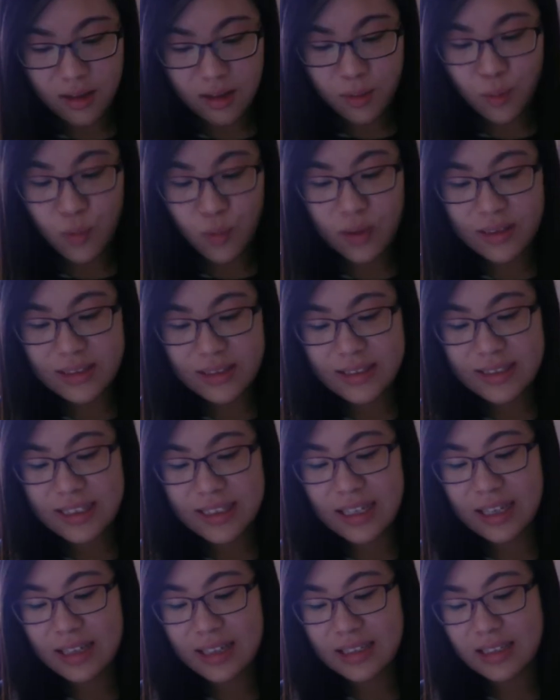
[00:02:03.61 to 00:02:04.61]
One
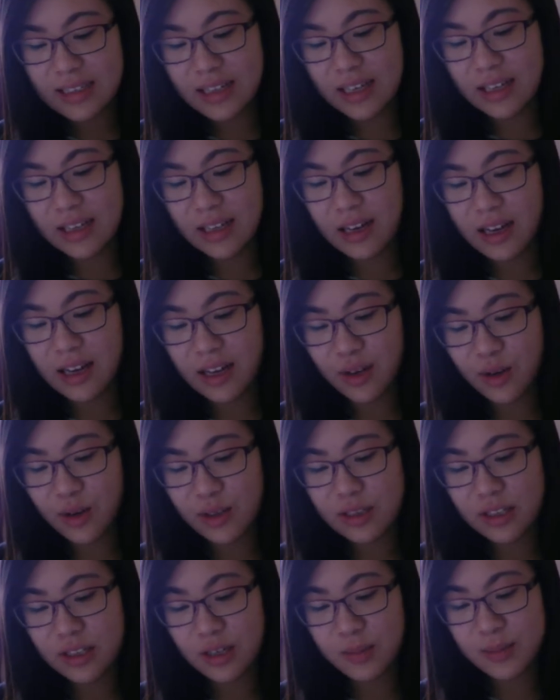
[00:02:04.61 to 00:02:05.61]
silliest thing that I
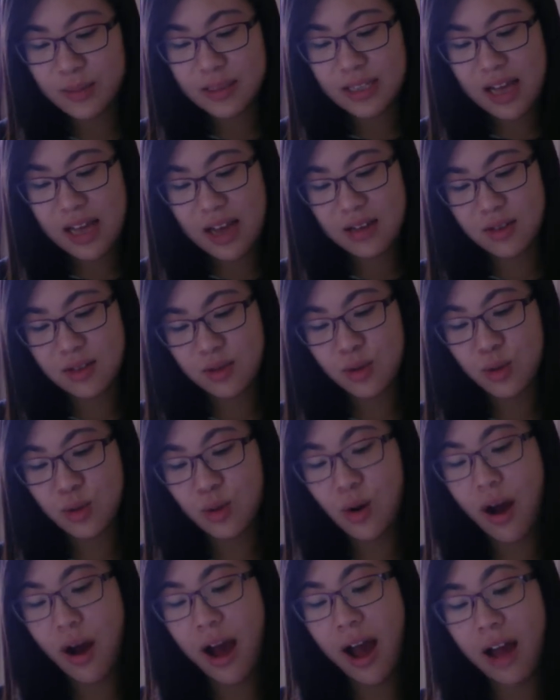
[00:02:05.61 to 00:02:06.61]
got upset
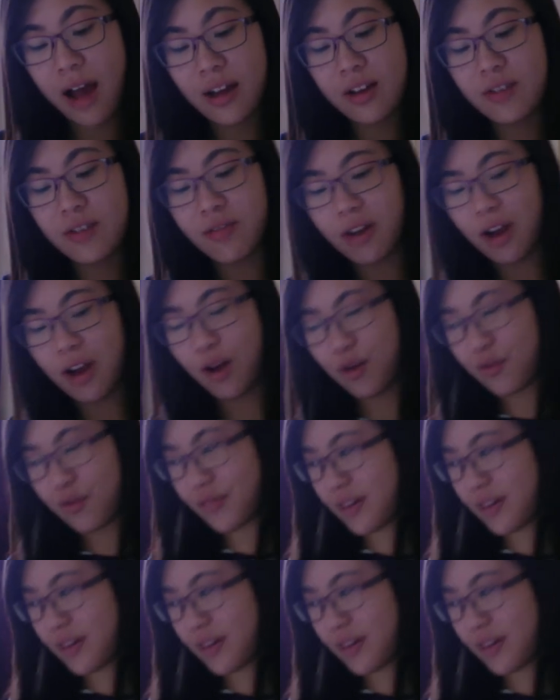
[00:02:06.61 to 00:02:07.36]
or angry over.